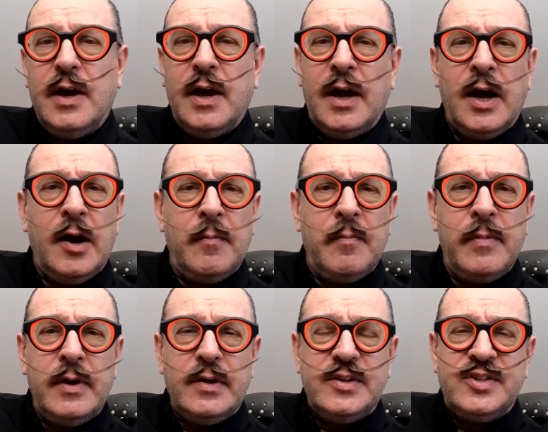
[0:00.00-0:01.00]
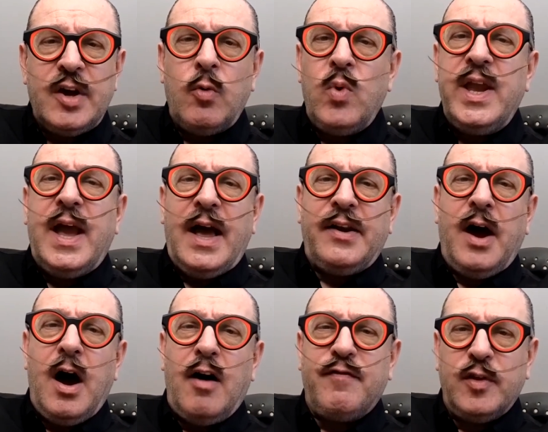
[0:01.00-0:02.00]
So we had
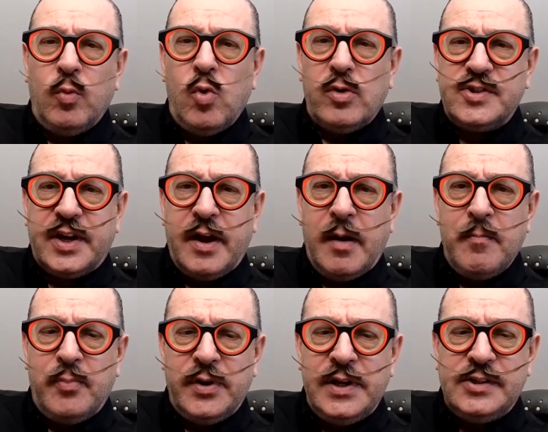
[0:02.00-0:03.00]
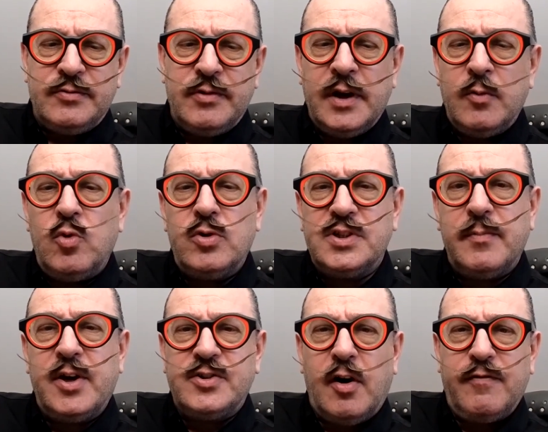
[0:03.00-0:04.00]
half the water companies running water
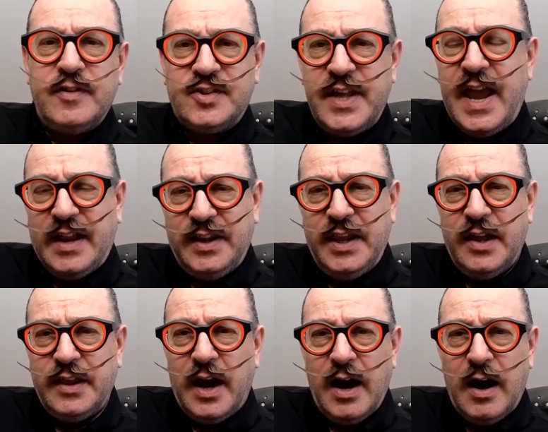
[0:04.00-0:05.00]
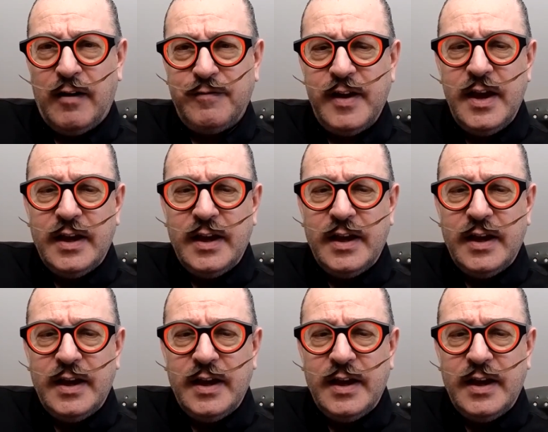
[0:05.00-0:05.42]
butt offers. They had the other half.